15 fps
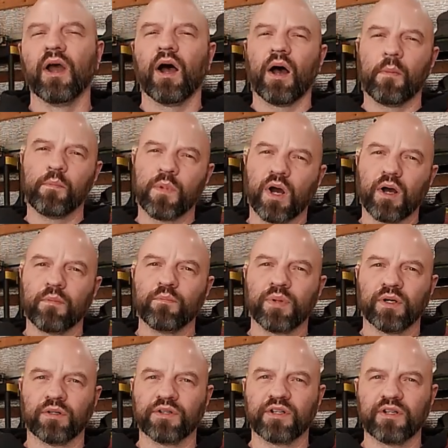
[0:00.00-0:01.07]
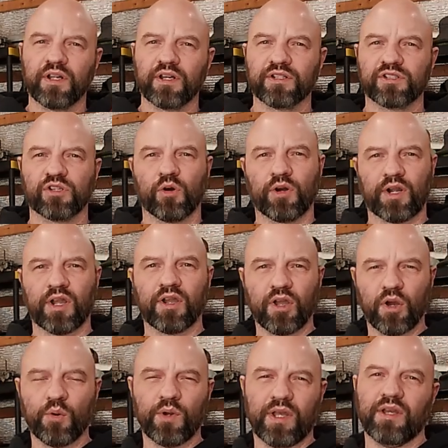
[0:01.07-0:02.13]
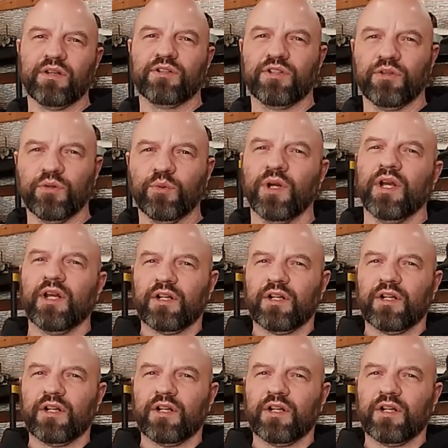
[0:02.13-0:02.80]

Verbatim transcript: I'm not building this so I can go into